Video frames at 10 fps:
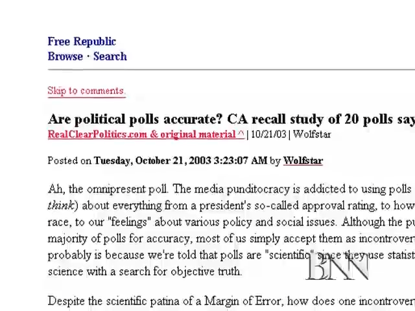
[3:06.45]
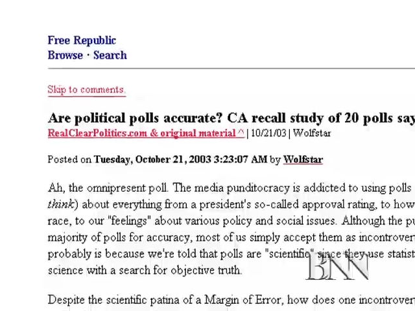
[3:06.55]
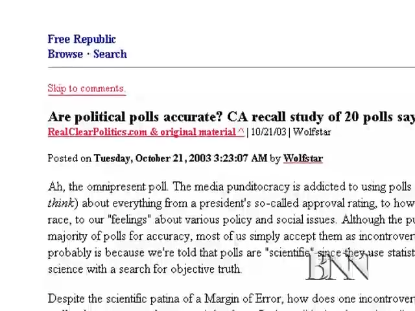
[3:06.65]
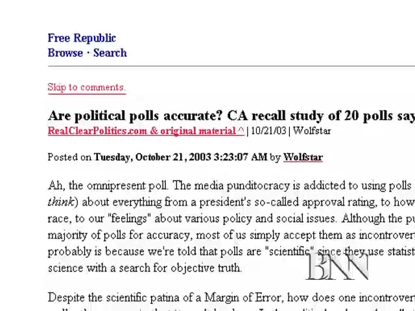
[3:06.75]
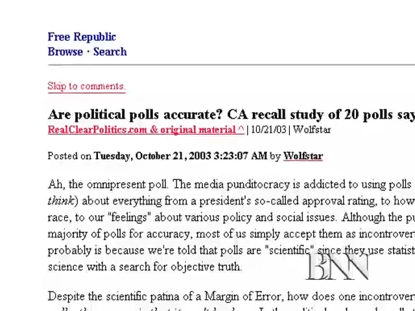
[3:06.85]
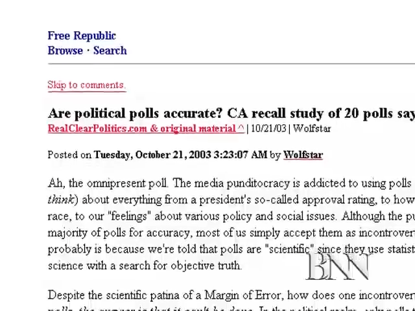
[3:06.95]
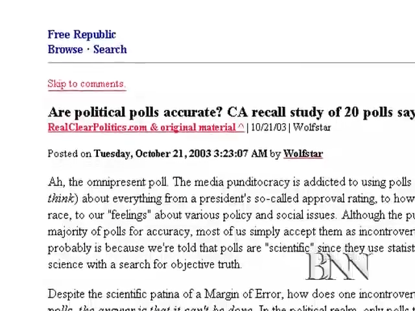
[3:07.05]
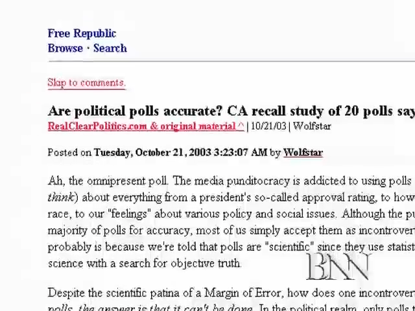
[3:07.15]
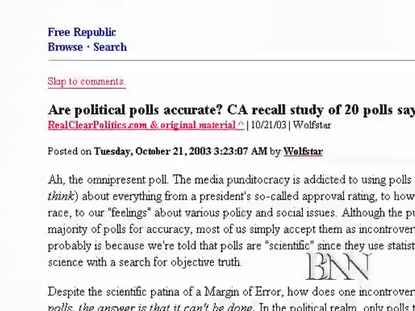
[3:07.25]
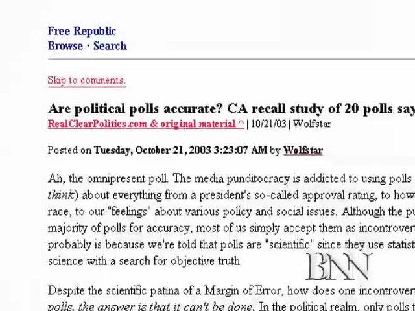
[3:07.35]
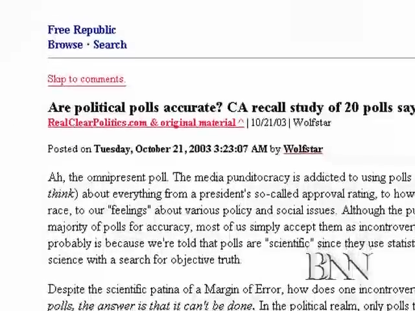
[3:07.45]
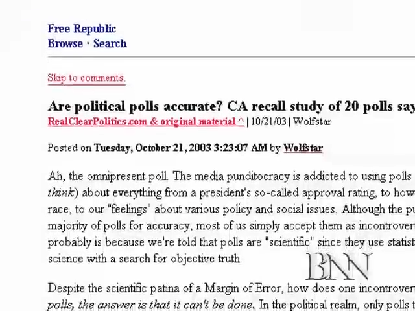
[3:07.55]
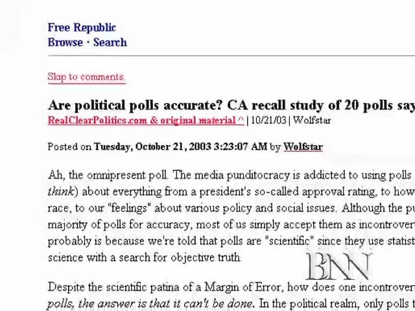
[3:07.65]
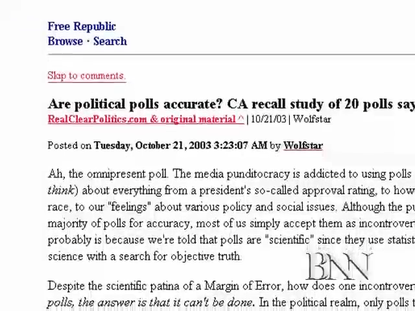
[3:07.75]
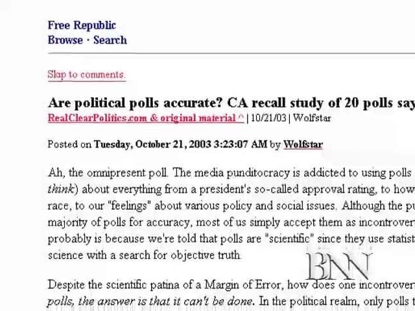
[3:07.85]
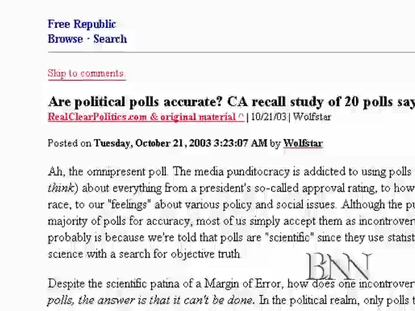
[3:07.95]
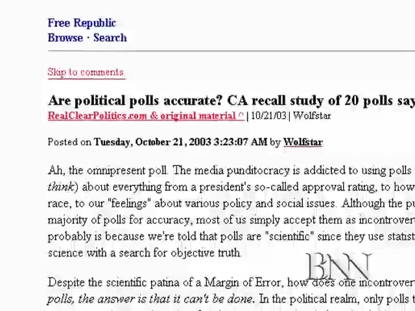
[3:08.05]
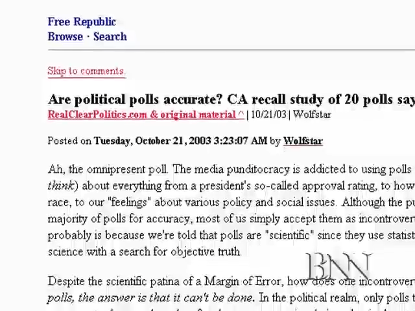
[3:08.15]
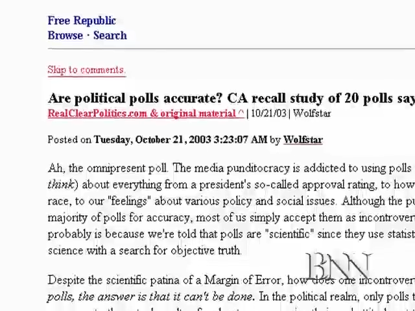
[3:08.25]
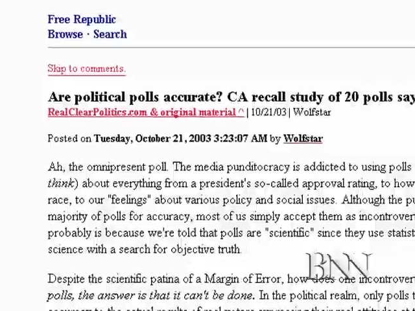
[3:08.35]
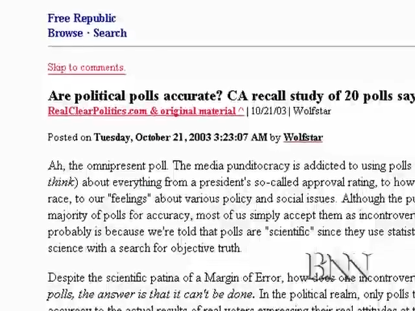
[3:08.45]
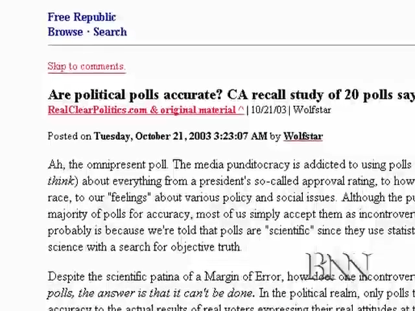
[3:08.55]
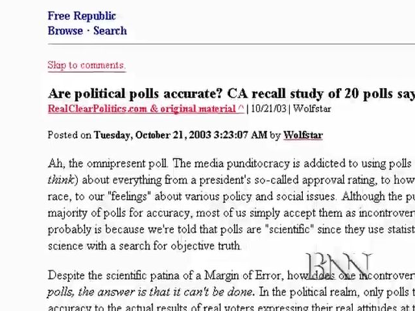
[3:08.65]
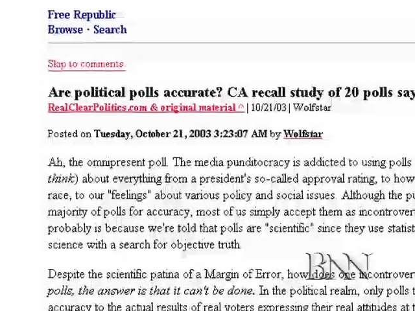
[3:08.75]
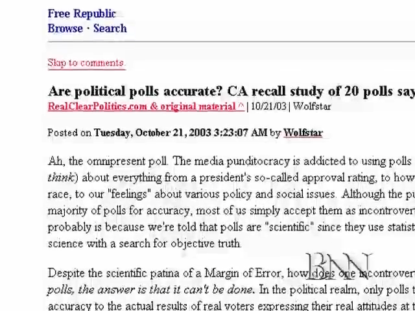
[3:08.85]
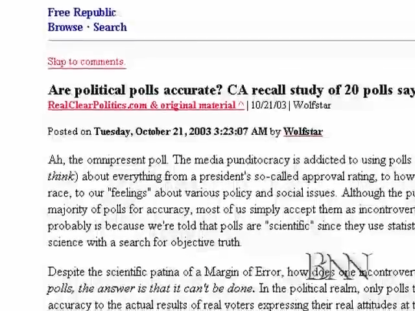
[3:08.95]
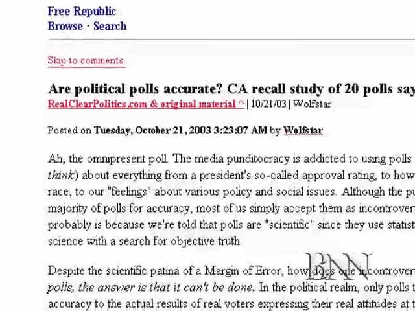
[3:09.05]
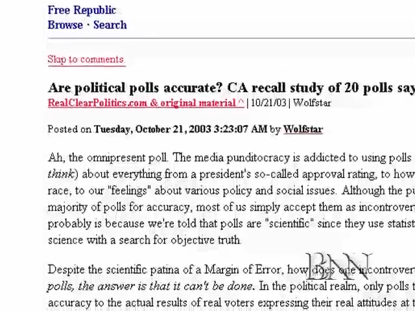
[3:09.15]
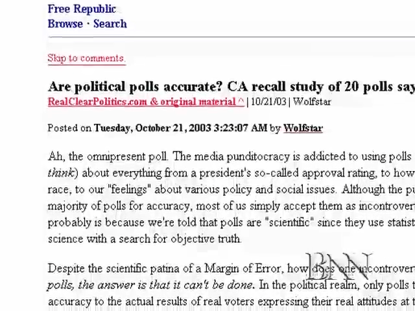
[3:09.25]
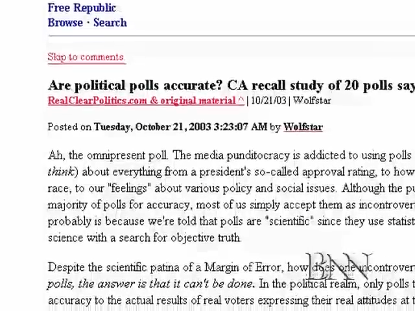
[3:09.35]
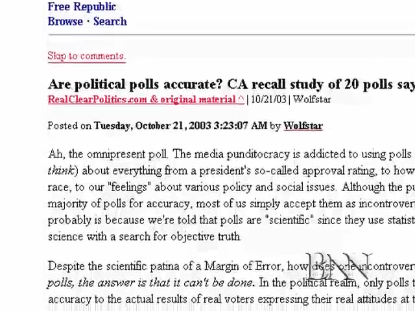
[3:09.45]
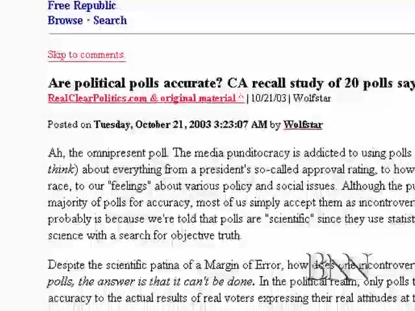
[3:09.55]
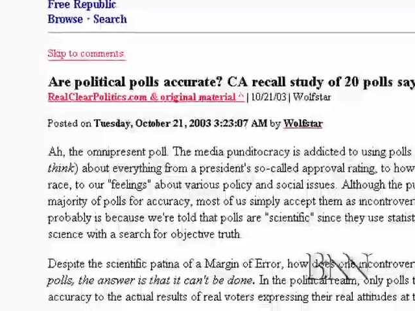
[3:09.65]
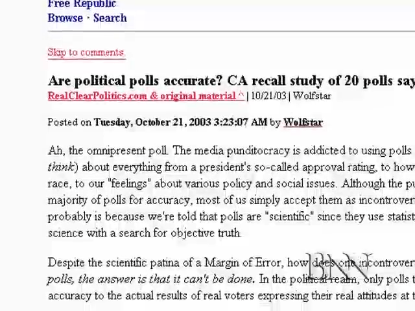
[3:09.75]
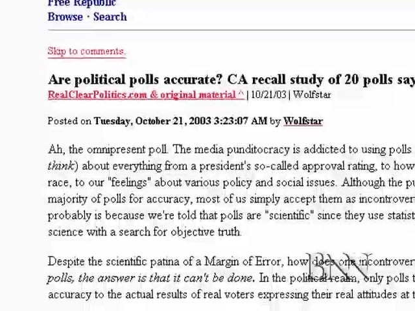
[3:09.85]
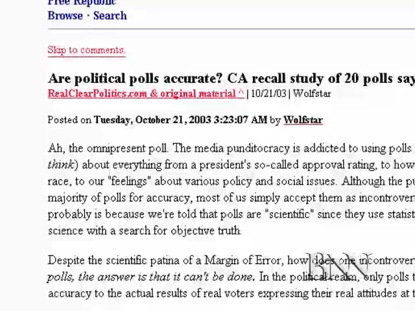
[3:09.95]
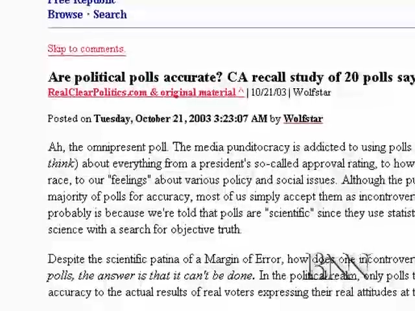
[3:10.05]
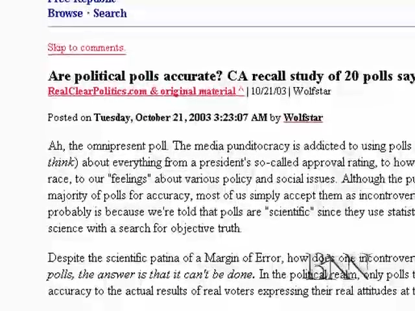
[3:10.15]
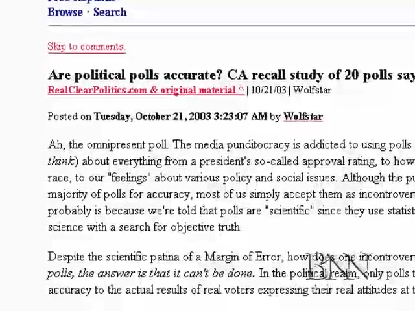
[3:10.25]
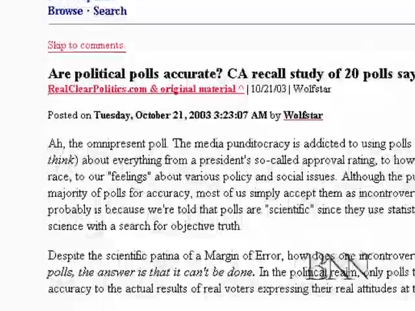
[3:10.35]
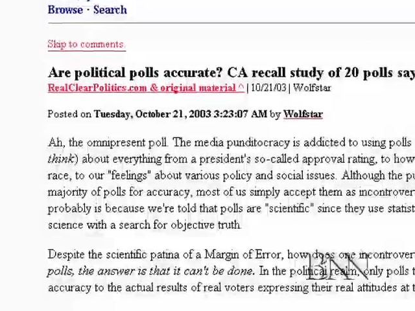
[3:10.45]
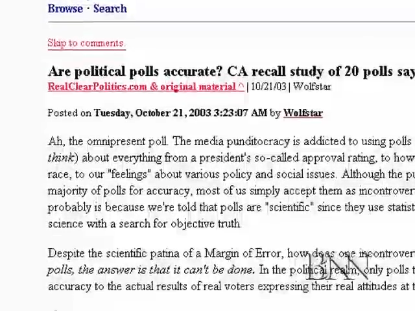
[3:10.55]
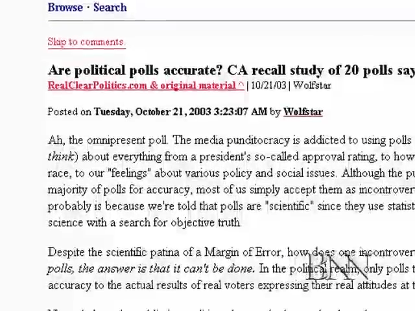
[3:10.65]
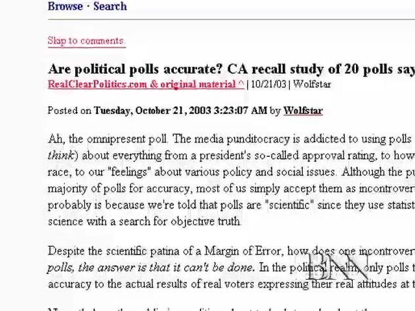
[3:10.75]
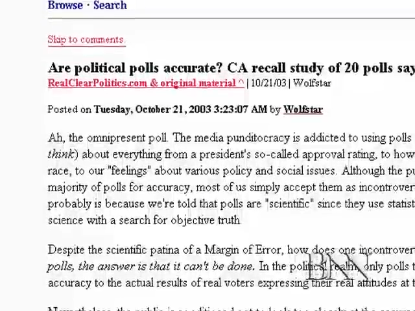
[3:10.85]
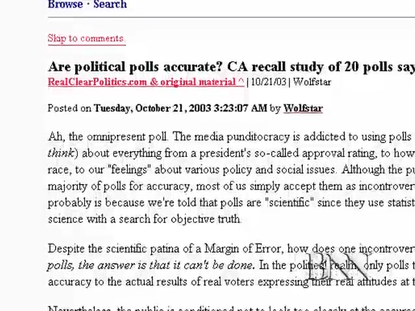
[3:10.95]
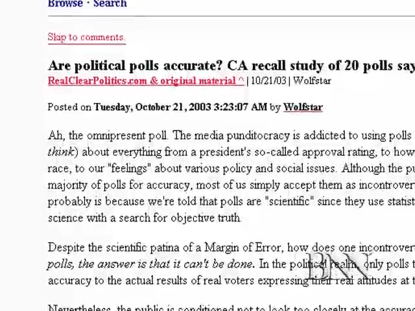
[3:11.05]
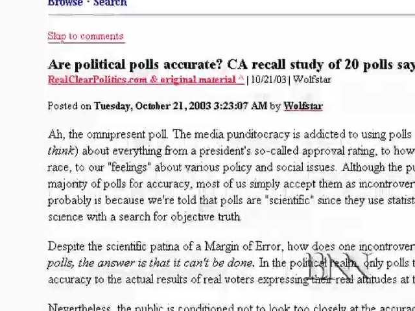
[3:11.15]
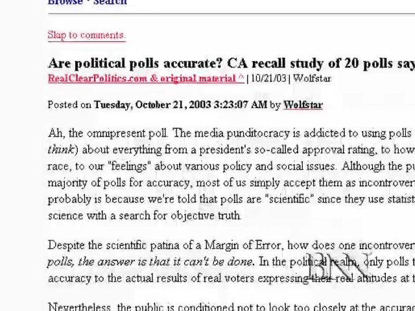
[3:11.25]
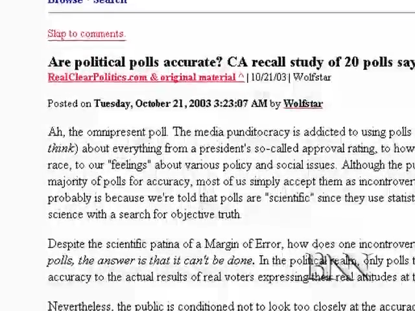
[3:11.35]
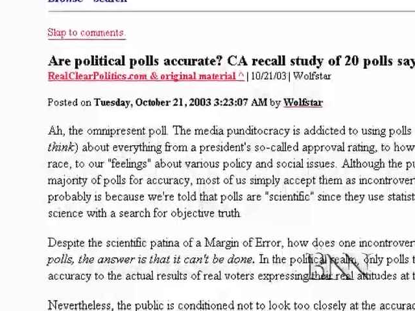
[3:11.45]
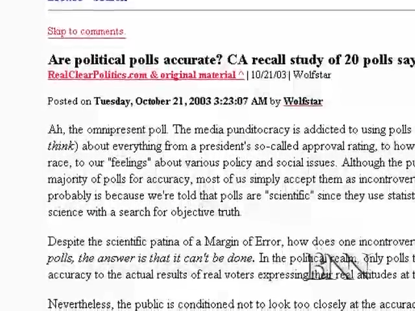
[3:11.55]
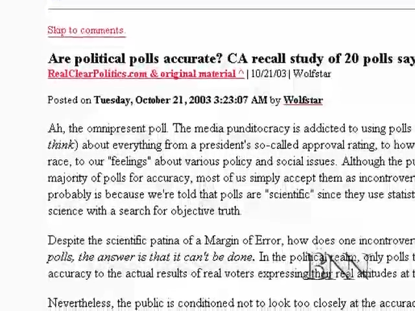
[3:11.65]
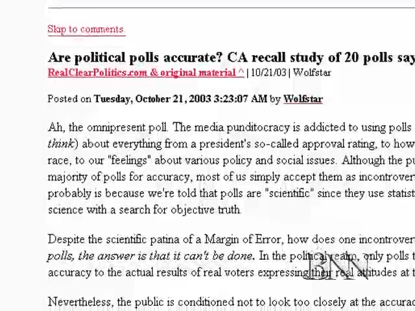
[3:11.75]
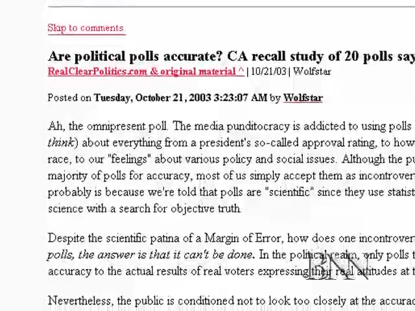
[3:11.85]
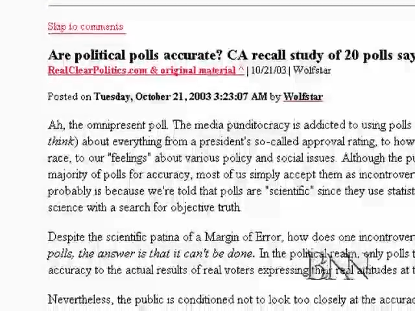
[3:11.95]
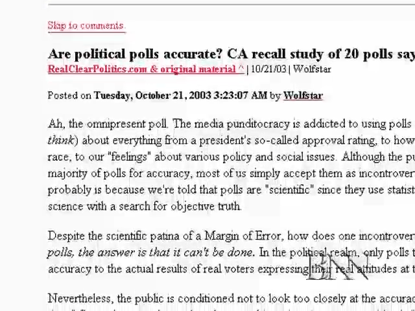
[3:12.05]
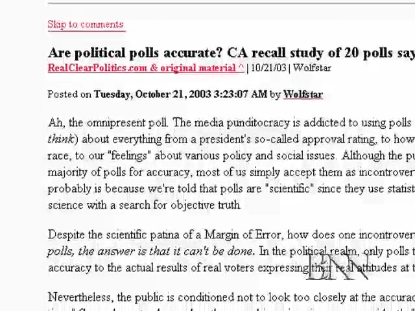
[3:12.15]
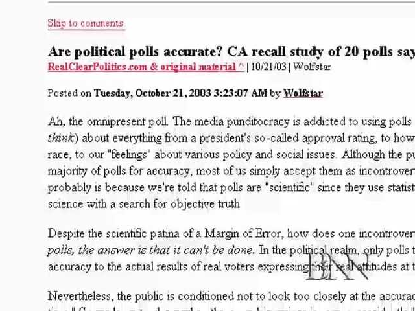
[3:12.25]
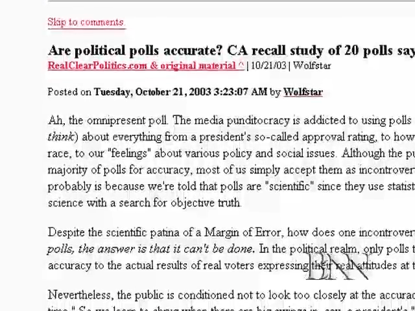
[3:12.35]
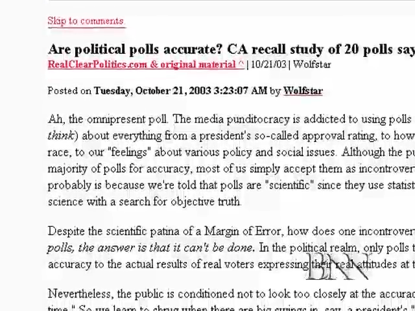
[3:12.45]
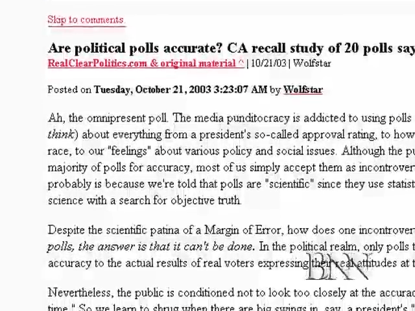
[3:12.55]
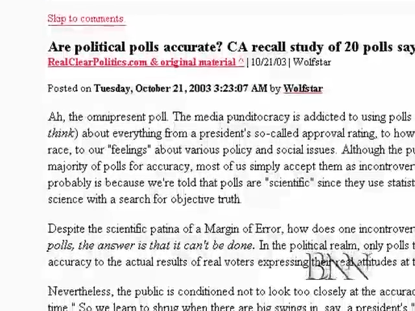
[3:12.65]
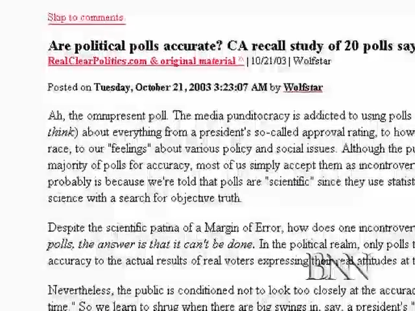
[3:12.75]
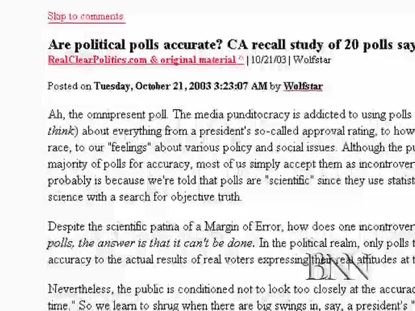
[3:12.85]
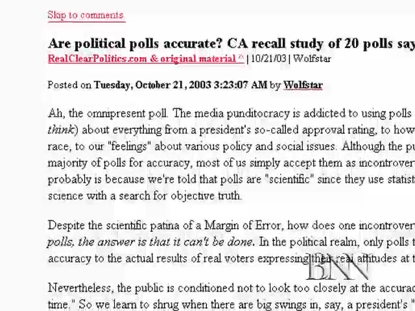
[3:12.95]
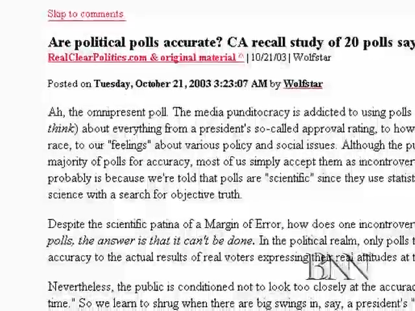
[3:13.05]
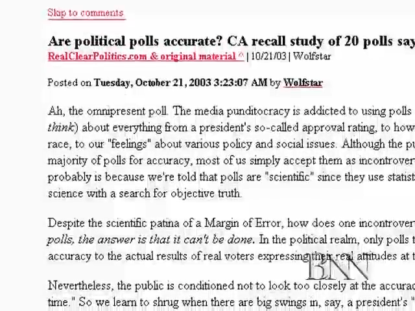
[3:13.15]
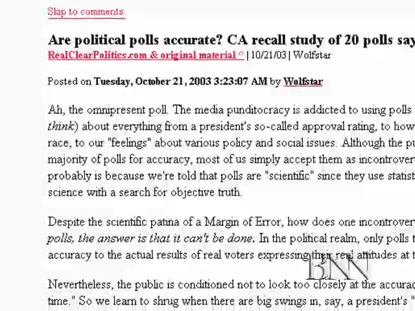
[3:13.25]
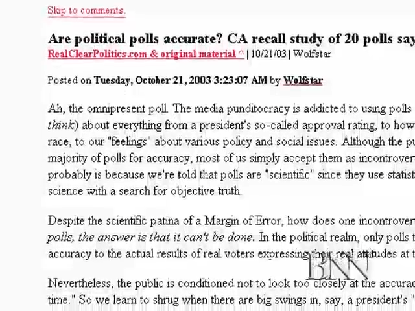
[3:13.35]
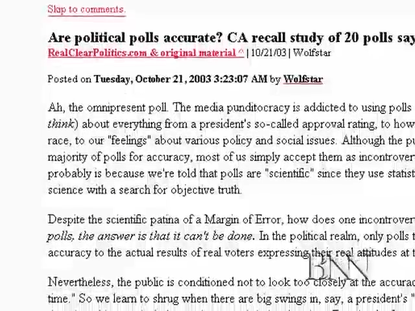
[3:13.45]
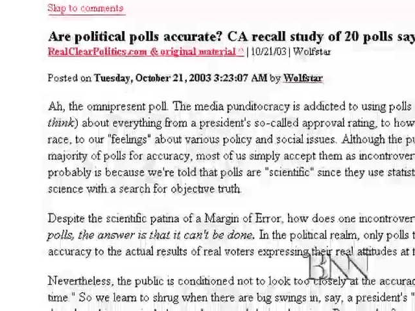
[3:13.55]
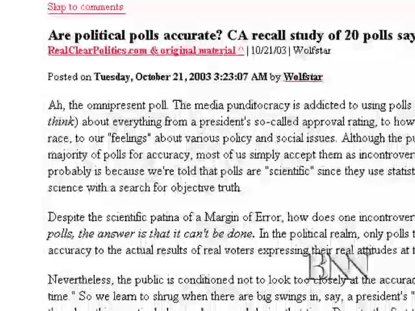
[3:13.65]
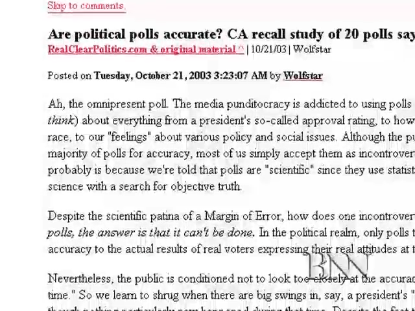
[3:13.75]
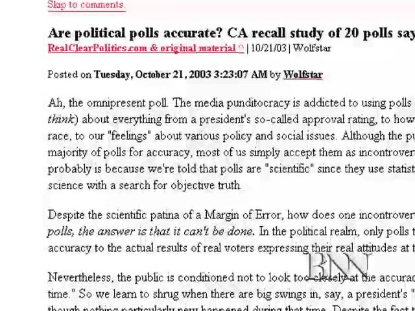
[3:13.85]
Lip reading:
No face is visible, so there are no lips to read.